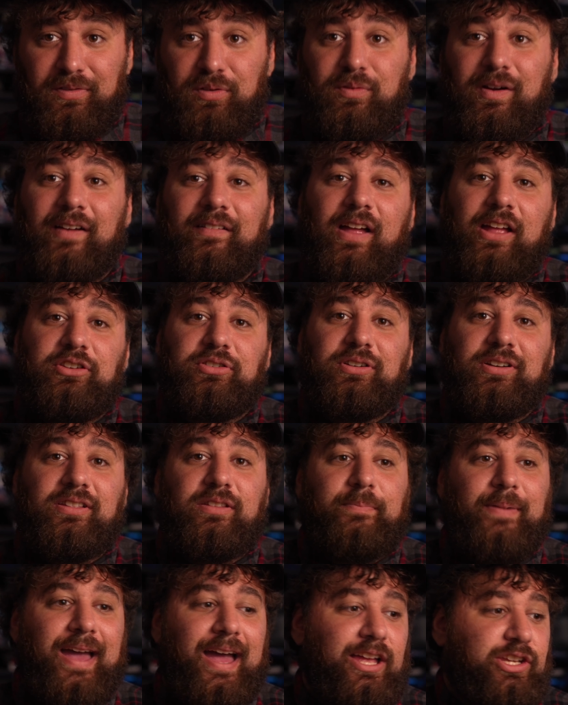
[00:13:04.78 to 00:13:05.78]
you've entered in
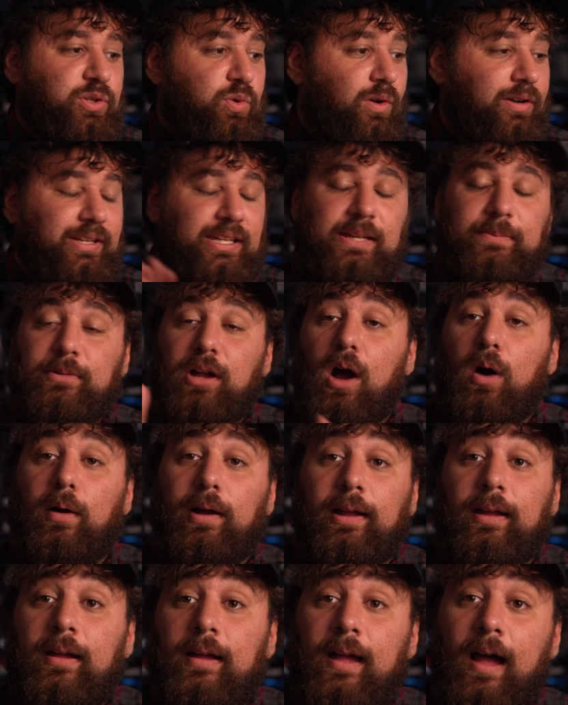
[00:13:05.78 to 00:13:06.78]
the past, you want to keep
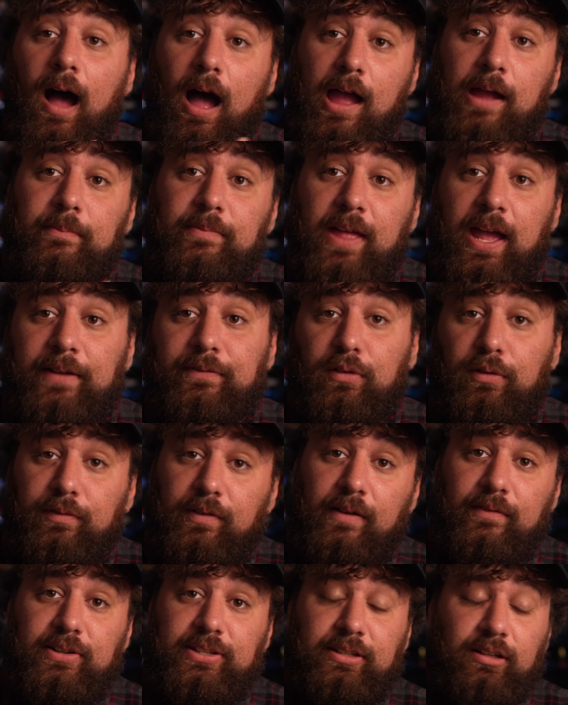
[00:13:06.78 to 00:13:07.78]
going, I am thankful
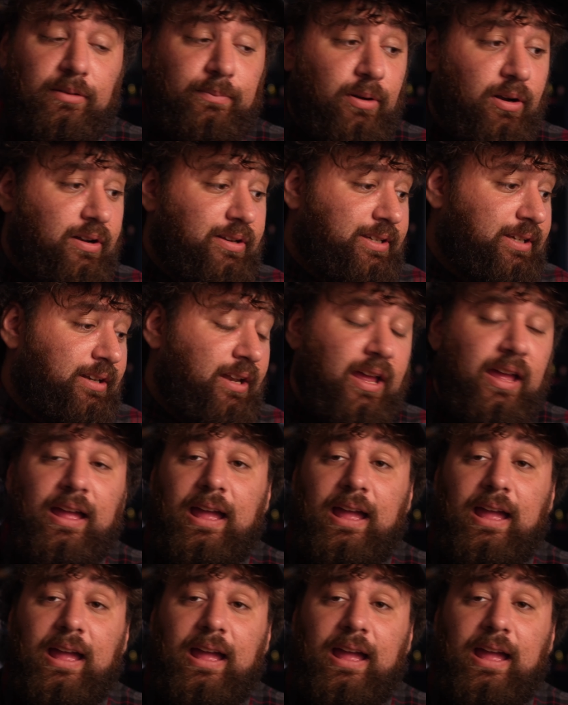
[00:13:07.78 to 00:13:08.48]
for every single person.